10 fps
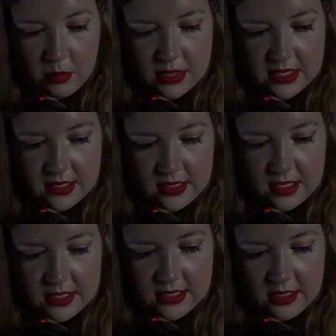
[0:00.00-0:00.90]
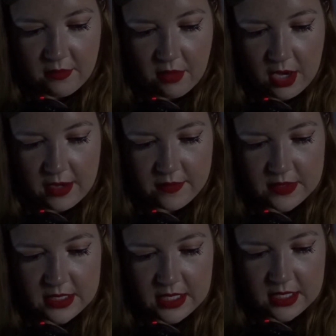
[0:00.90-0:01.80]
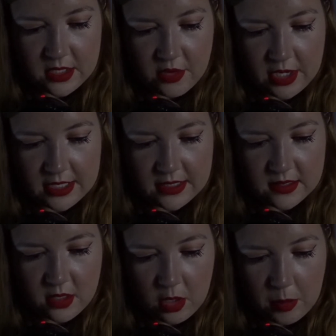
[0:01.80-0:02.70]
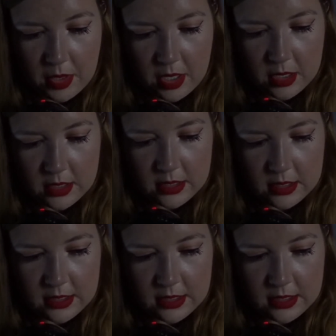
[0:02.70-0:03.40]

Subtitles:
Mr. Dursley arrived at the Grunnings car park,